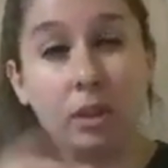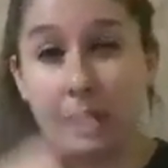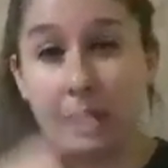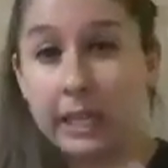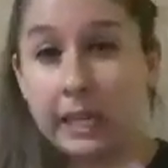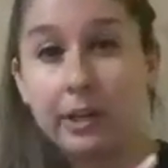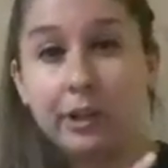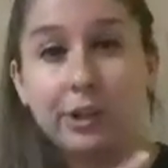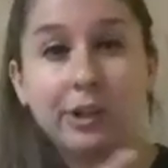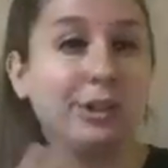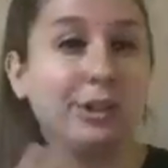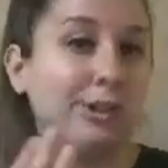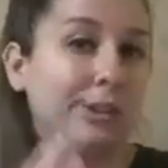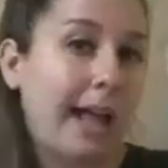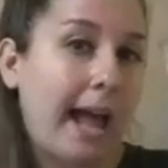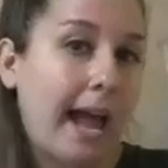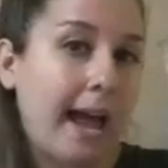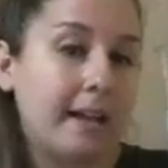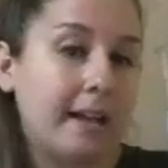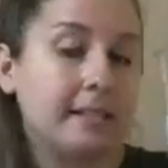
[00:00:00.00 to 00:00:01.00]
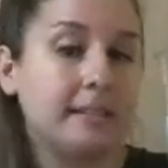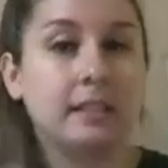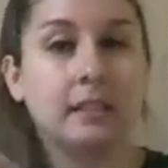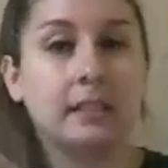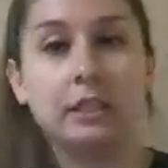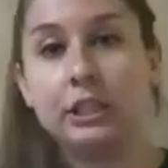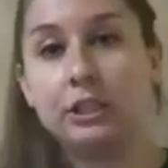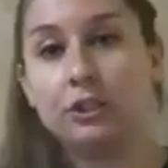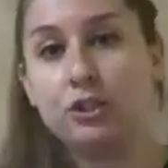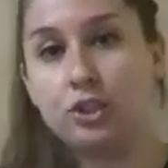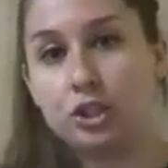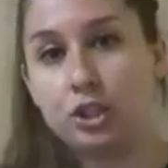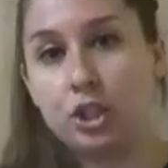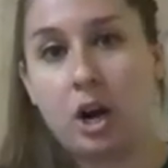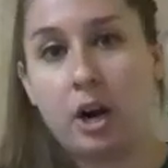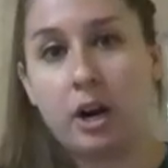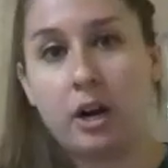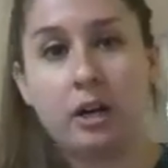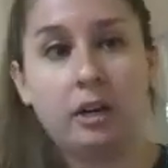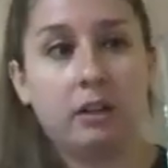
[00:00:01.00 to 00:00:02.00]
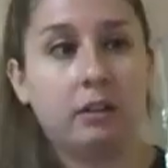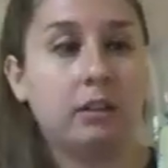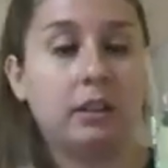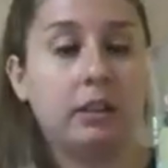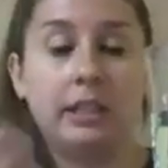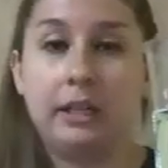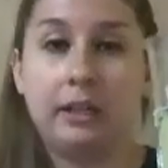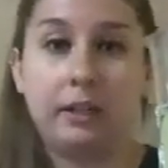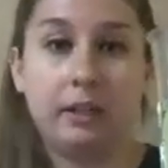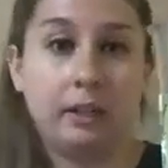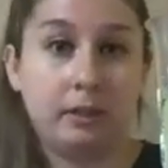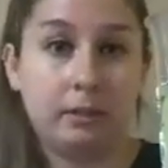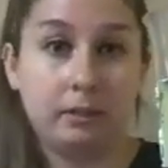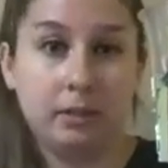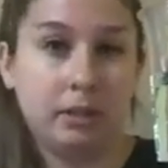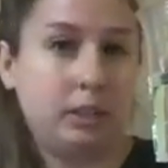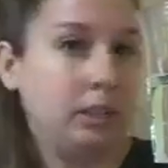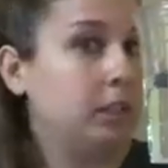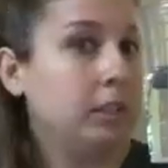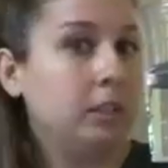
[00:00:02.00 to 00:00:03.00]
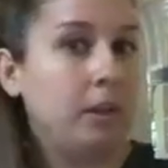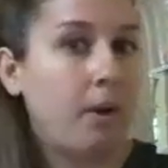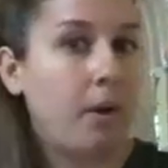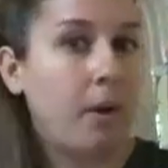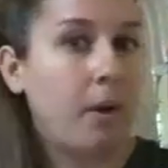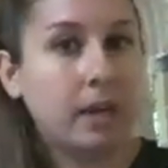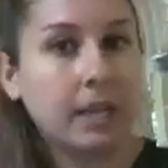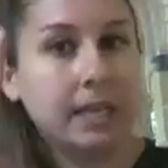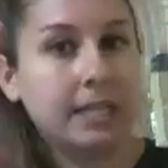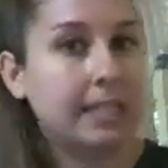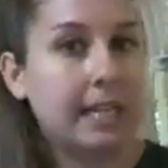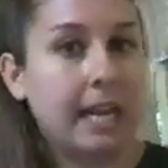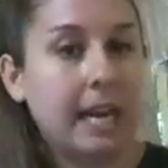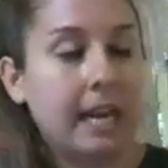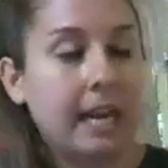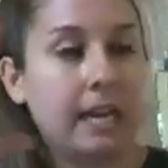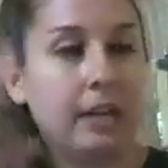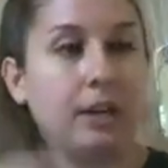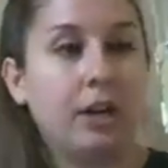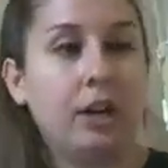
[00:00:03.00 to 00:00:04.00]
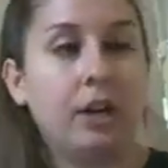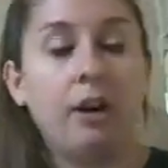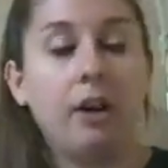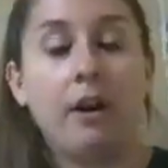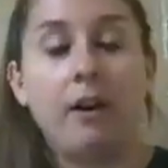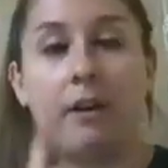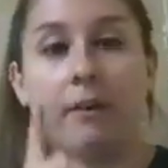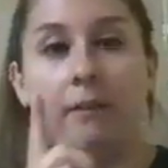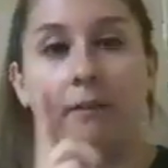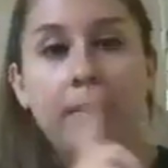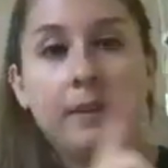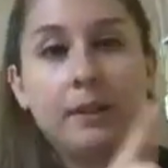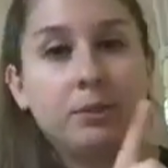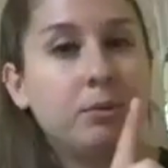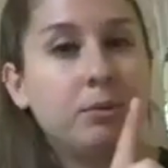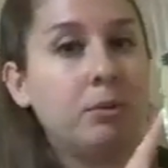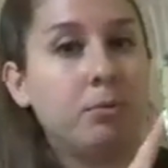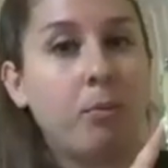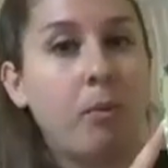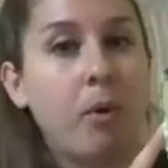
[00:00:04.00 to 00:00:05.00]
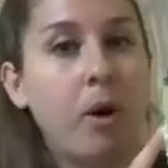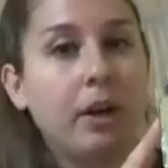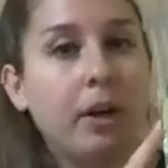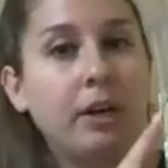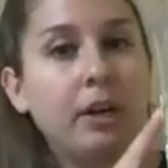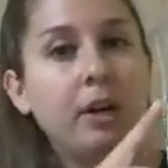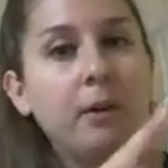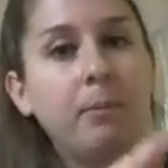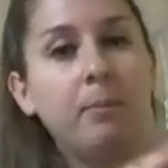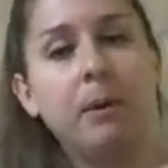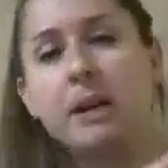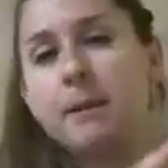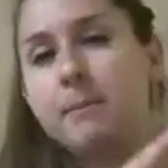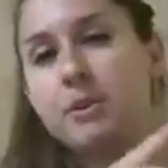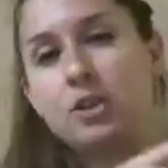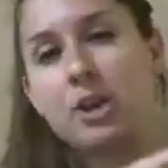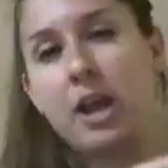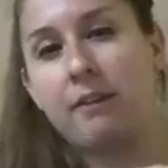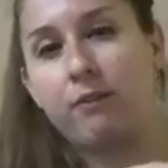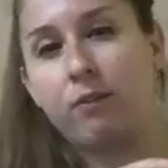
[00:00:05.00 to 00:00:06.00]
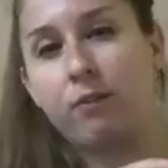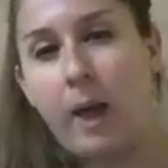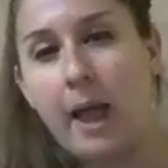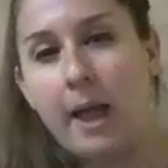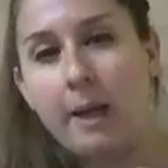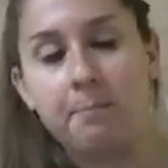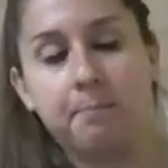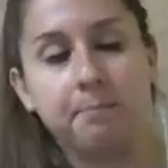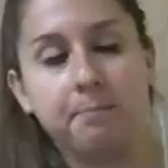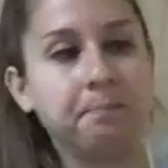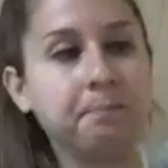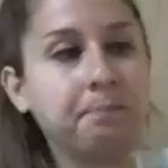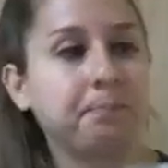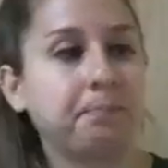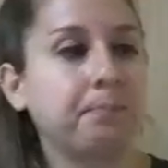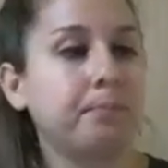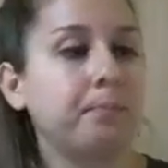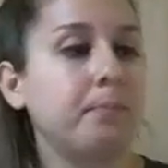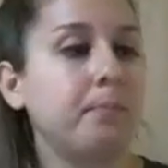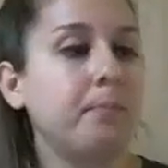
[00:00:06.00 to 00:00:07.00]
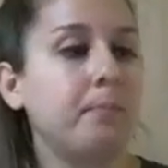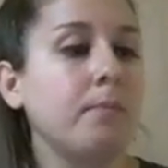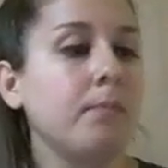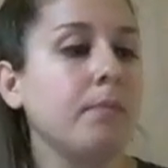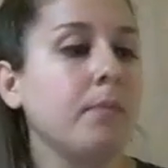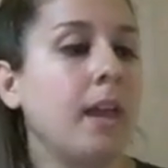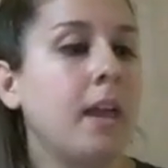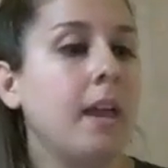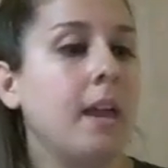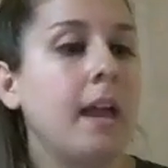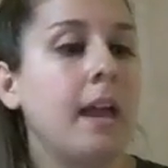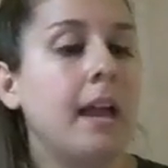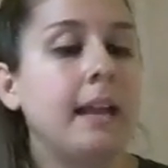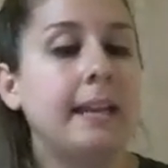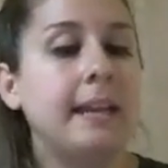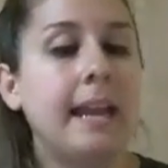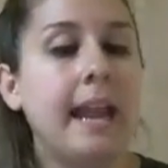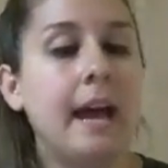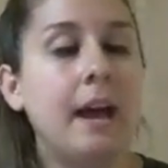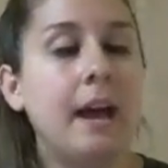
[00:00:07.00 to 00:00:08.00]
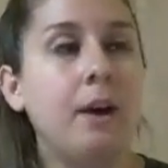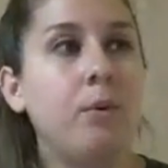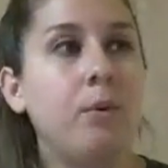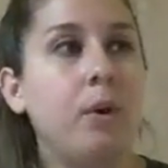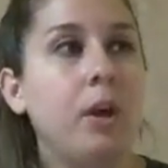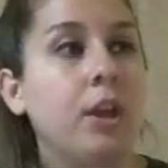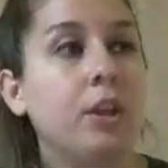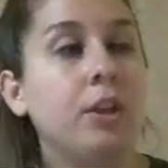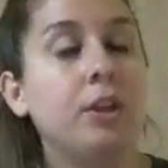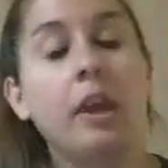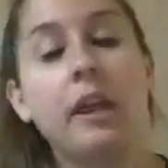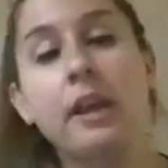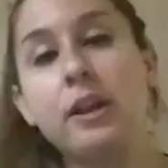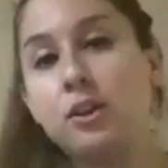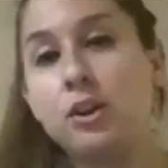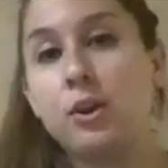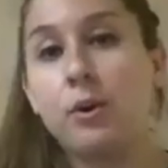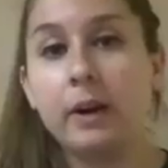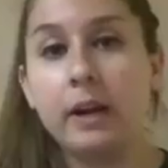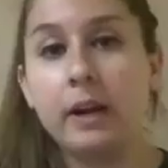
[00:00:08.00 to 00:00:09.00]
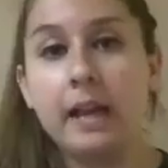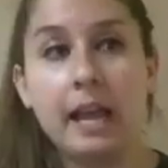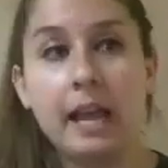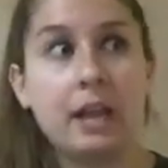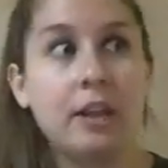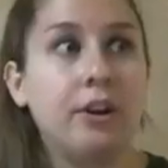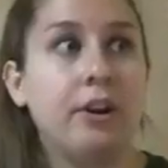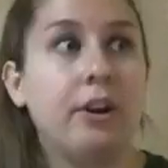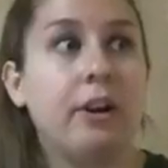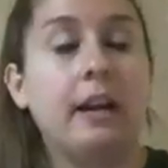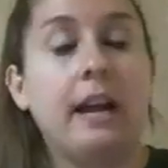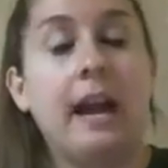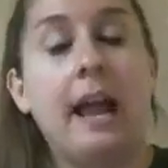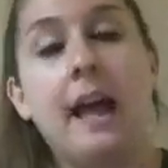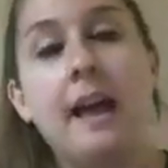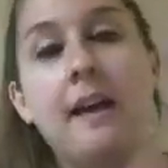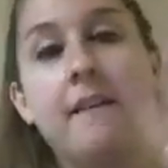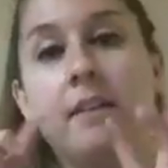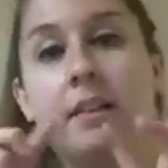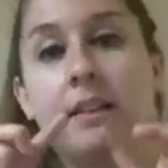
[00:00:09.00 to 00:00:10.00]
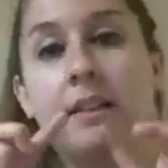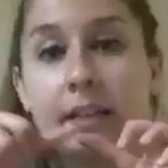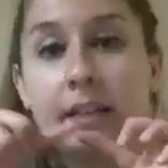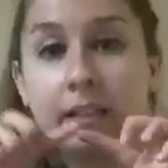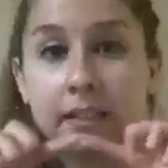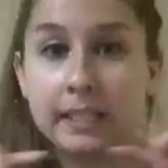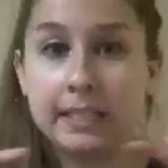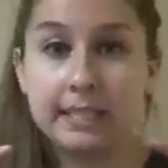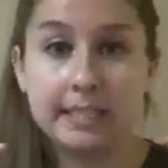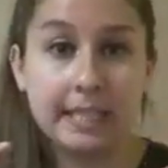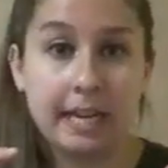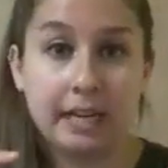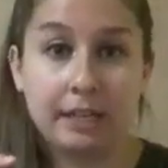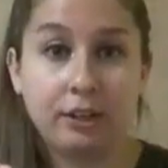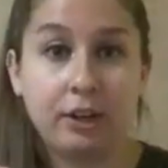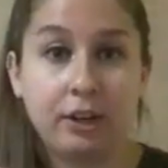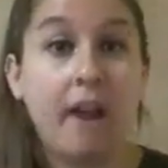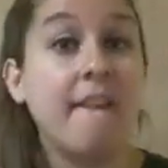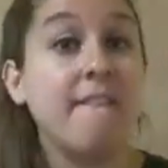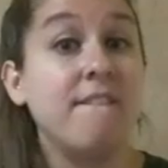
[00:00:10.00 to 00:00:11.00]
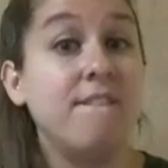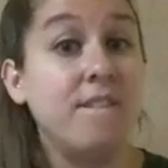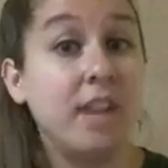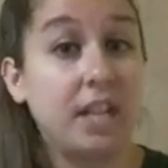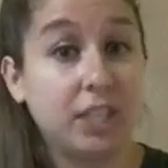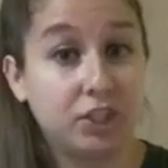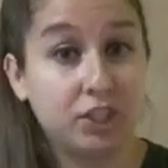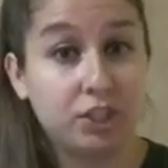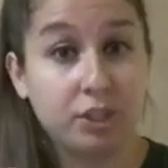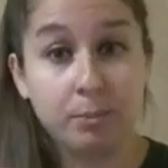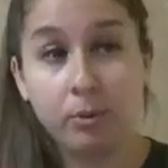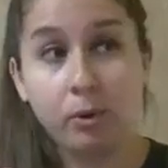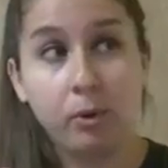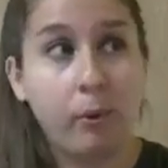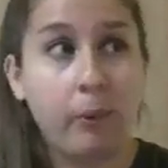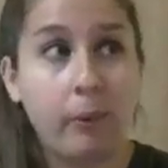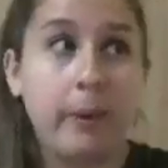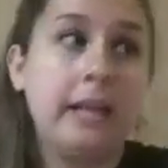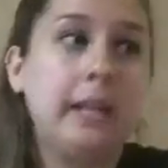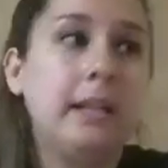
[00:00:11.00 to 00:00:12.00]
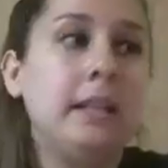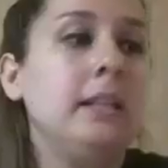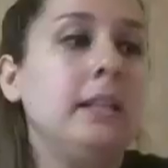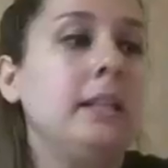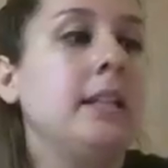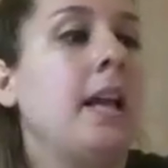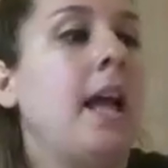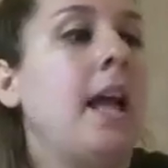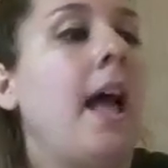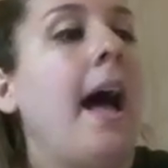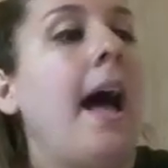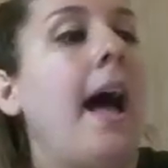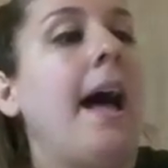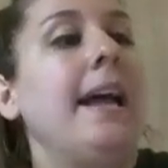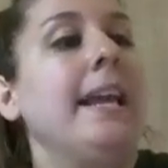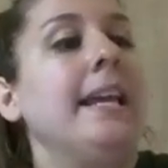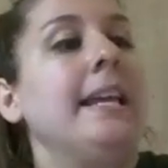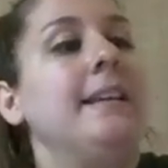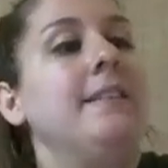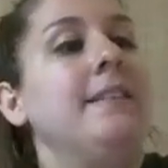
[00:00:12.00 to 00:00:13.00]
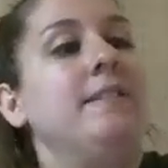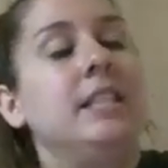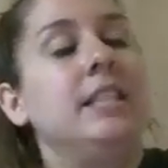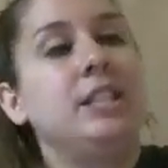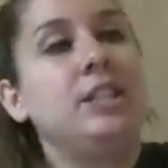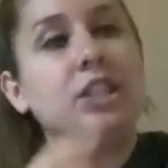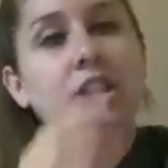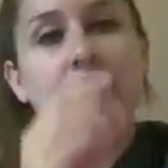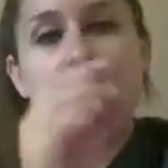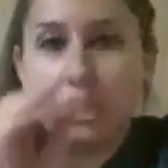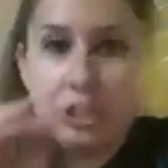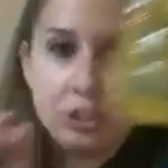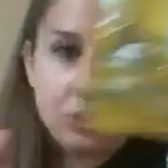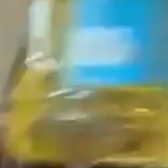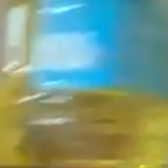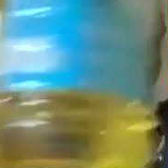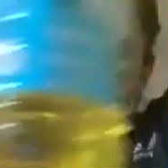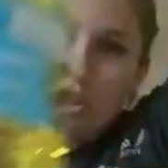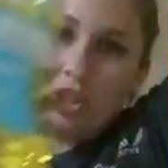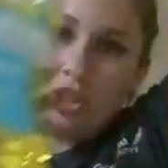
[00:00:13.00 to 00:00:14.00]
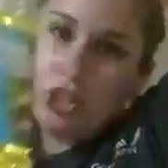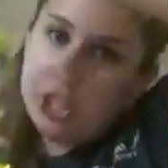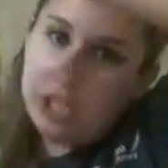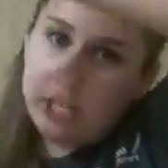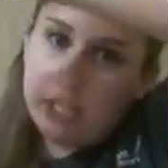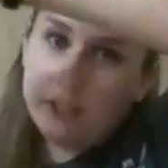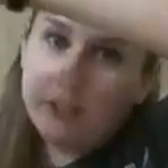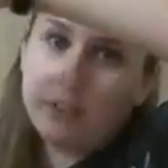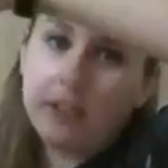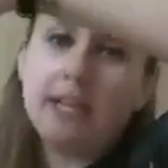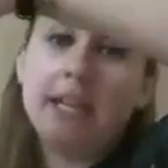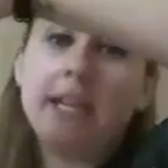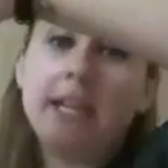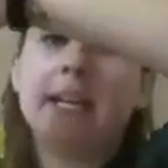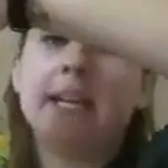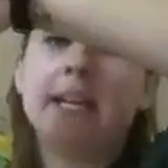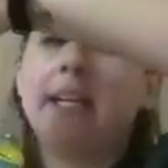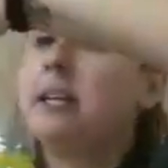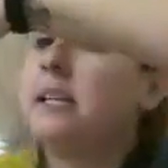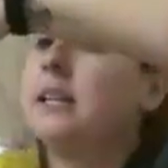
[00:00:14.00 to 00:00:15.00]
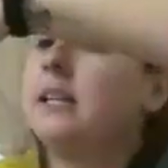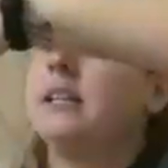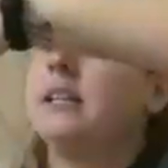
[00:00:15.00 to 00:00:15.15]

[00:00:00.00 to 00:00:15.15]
clear glass, clear jar, clear container filled with water, pretty much halfway. Now, in your kit, you're going to have a little container of vegetable oil. I have this huge jug right here.